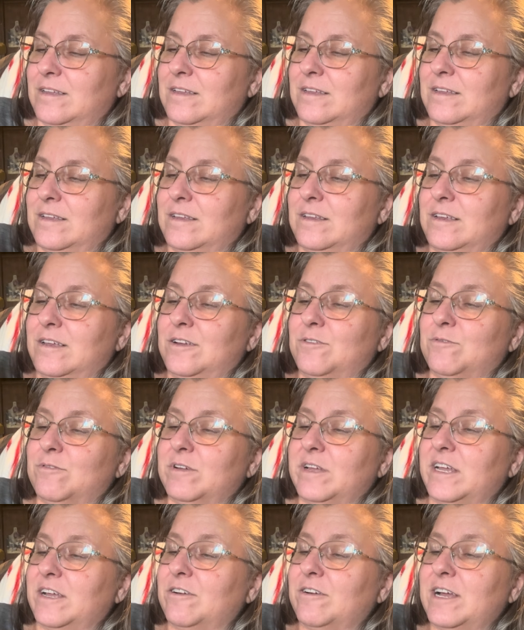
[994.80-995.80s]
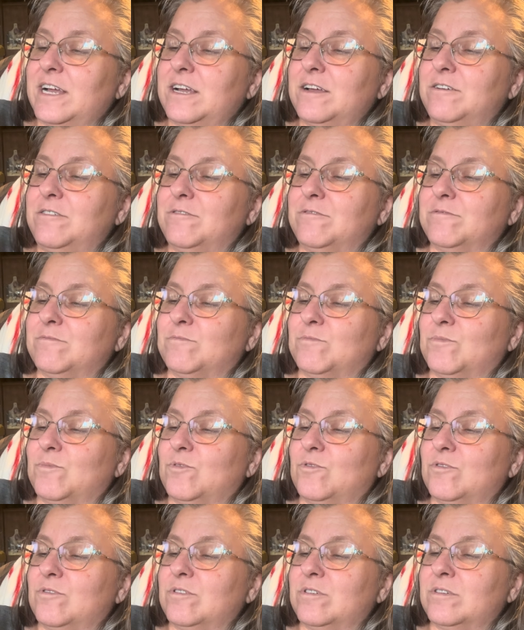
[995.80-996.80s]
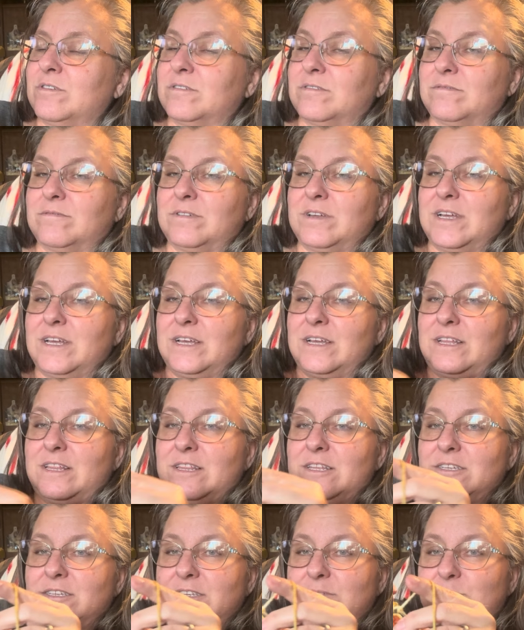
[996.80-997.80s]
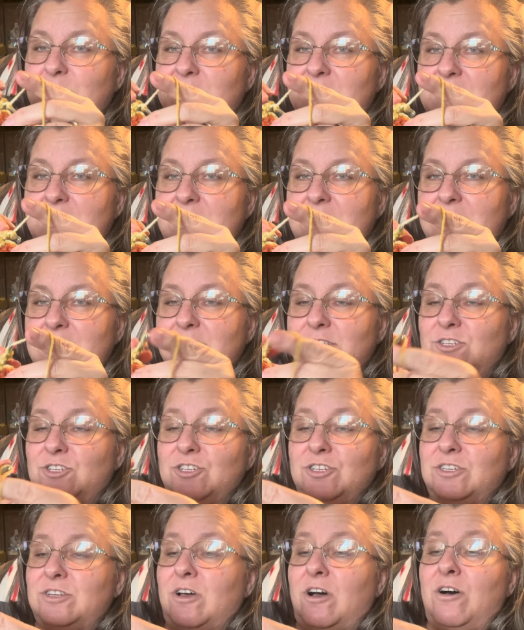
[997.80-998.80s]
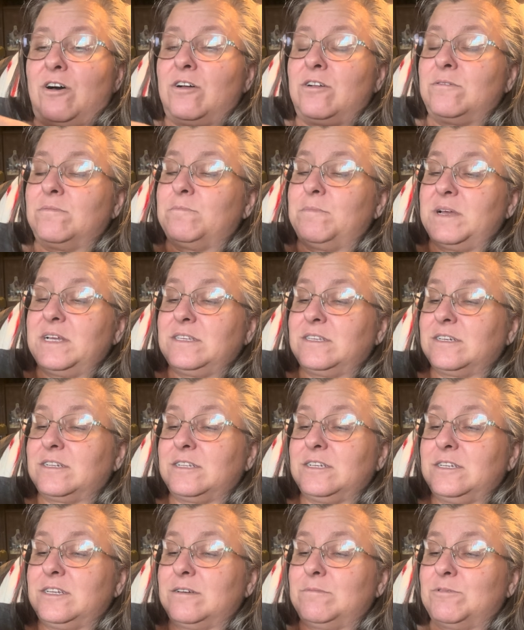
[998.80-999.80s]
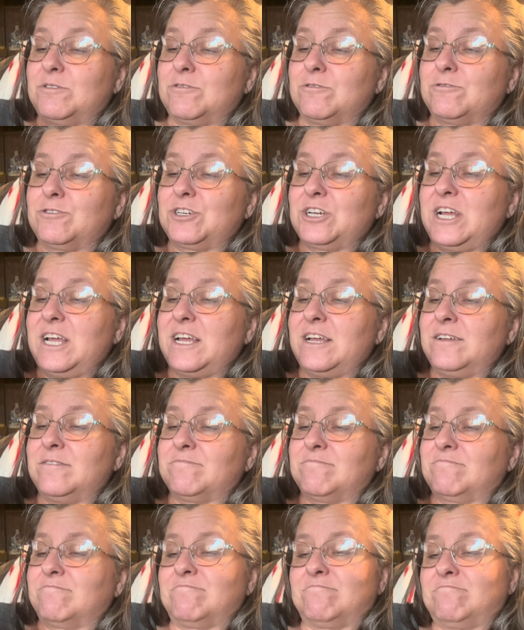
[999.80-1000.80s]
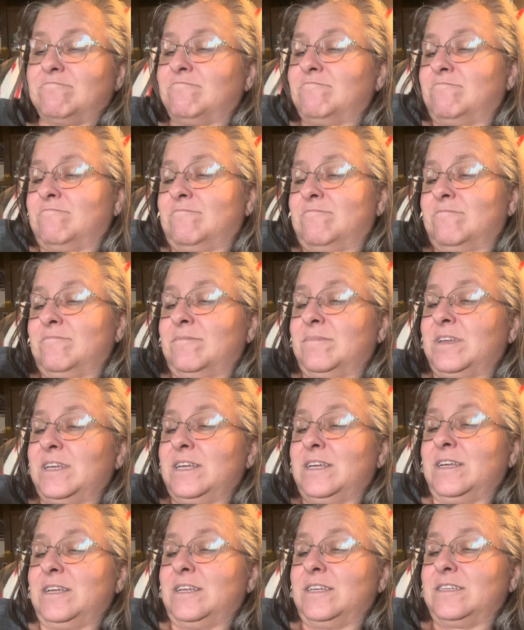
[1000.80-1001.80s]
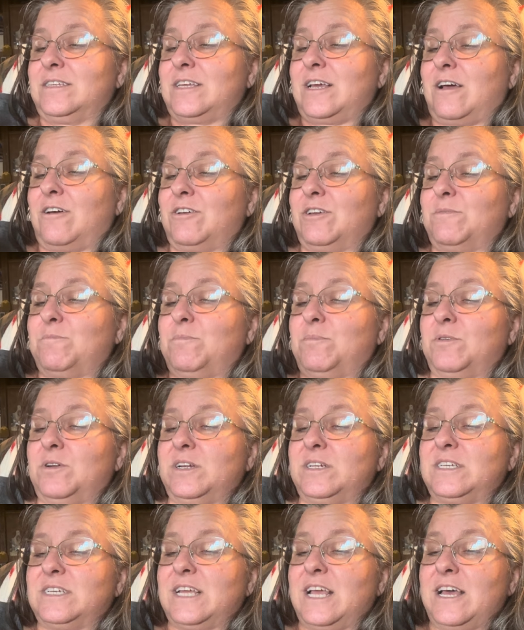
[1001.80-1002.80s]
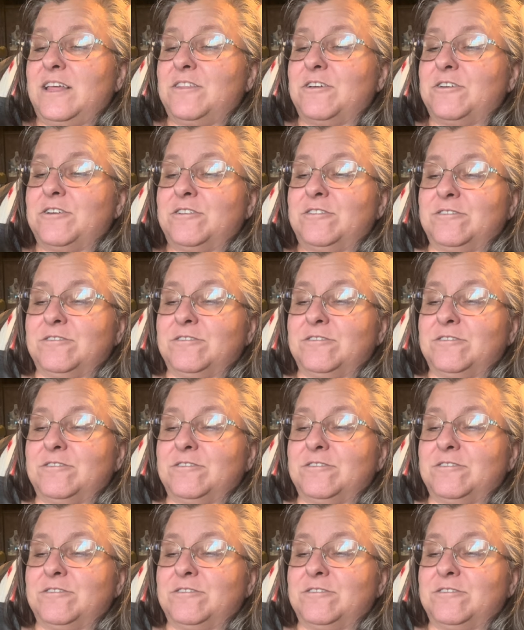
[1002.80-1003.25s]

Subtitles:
And here I go. More. This blanket, it's just all basically double crochet. It's how you put it together.